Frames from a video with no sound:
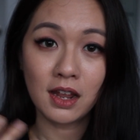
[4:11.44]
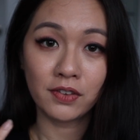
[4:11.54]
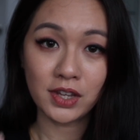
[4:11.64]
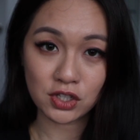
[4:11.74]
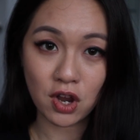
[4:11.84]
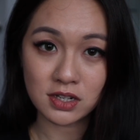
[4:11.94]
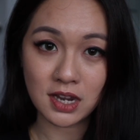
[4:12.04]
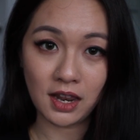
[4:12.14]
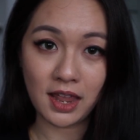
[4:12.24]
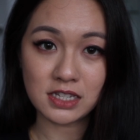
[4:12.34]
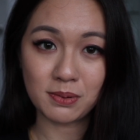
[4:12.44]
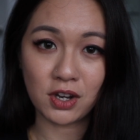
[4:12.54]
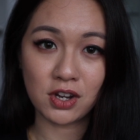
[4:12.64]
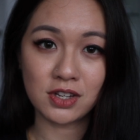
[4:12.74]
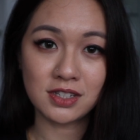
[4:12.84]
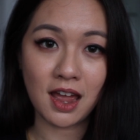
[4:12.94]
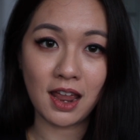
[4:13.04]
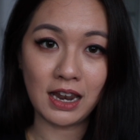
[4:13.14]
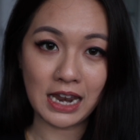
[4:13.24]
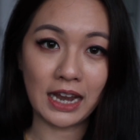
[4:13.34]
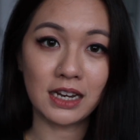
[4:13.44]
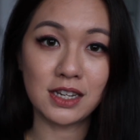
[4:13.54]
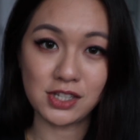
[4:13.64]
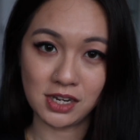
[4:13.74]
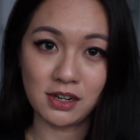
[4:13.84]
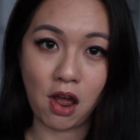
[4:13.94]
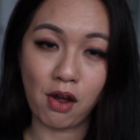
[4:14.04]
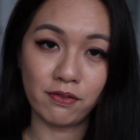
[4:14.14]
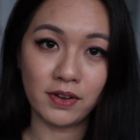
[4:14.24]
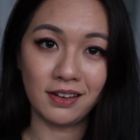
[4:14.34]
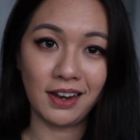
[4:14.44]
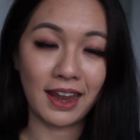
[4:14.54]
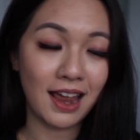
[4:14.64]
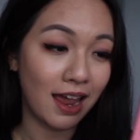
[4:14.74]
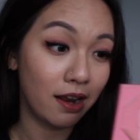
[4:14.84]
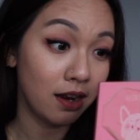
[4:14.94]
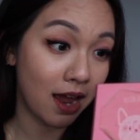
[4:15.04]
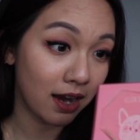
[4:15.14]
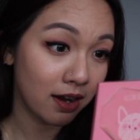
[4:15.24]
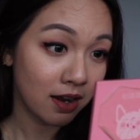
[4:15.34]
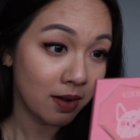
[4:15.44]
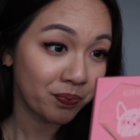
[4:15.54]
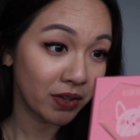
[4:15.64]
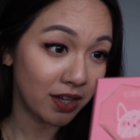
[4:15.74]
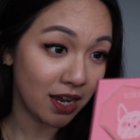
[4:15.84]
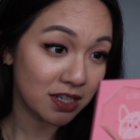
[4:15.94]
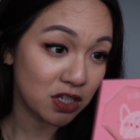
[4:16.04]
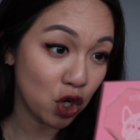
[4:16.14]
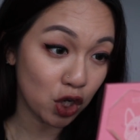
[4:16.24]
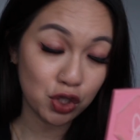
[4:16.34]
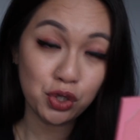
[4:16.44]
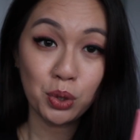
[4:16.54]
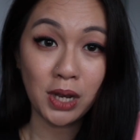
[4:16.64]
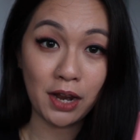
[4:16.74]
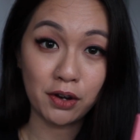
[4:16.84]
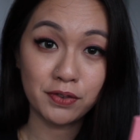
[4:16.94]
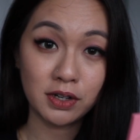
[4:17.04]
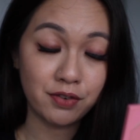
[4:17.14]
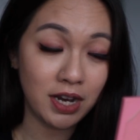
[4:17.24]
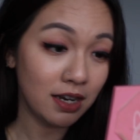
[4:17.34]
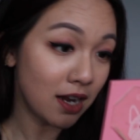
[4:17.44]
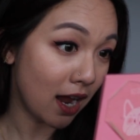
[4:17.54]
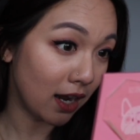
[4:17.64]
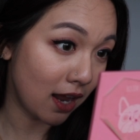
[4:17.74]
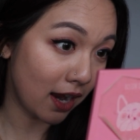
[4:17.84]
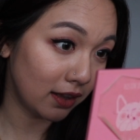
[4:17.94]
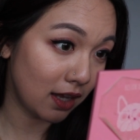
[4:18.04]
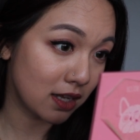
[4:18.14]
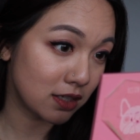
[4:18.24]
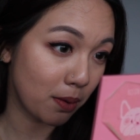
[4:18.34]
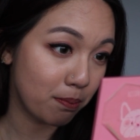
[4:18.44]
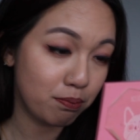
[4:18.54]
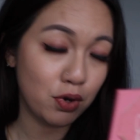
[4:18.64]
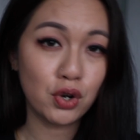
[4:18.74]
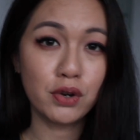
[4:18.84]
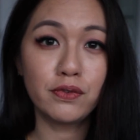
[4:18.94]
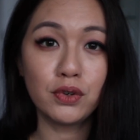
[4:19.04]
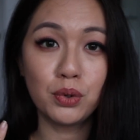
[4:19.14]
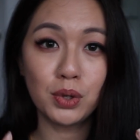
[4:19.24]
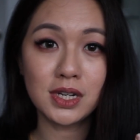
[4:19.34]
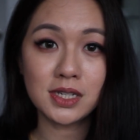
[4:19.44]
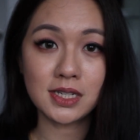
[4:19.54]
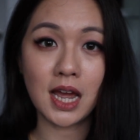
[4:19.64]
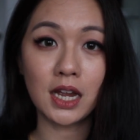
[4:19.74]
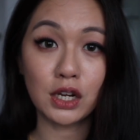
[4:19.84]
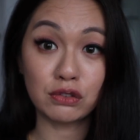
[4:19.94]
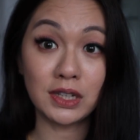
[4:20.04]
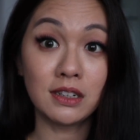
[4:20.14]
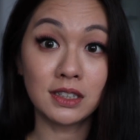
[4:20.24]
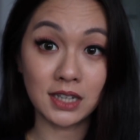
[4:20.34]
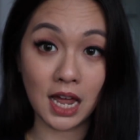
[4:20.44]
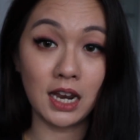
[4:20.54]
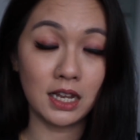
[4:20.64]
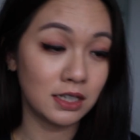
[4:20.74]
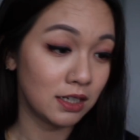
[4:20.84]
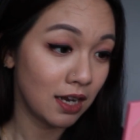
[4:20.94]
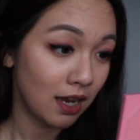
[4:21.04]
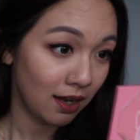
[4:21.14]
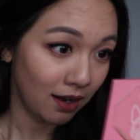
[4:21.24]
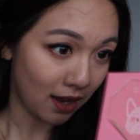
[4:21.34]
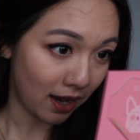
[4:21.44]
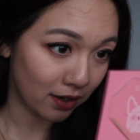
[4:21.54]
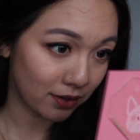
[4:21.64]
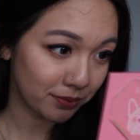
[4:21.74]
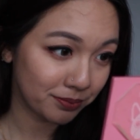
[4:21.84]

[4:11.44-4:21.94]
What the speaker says: this contact lens, because I like the turnout of it. Like, I like that it's not too light of a green. I like that it's a beautiful dark green color. Like,